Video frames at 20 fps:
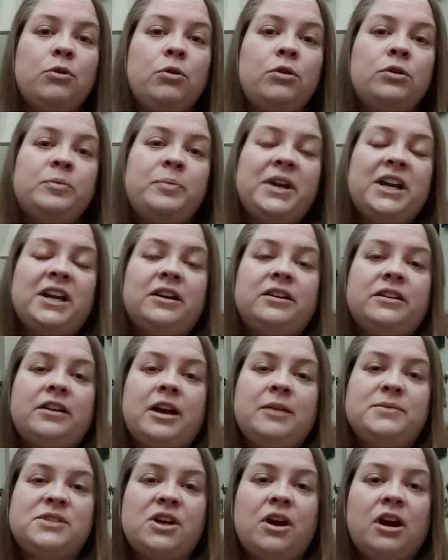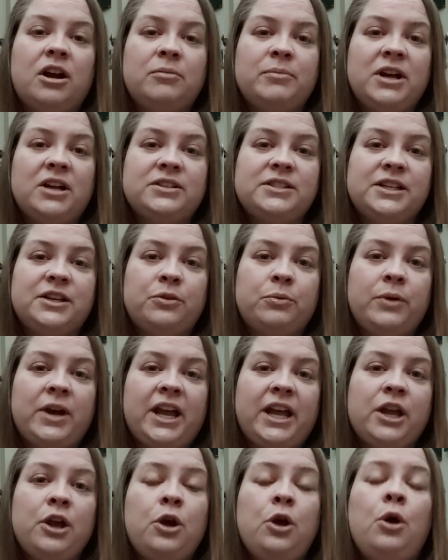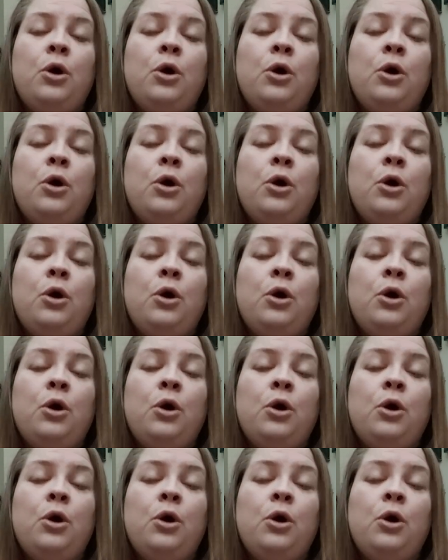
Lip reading: old paradigms are melting away.